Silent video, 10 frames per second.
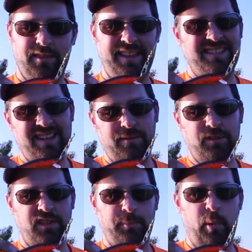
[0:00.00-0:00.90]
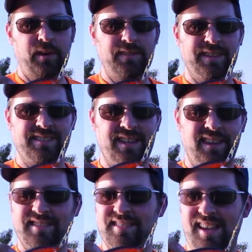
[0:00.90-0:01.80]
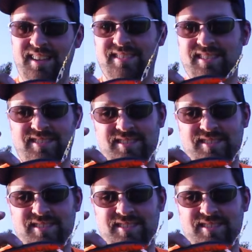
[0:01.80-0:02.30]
that's not really the point of this test. The test is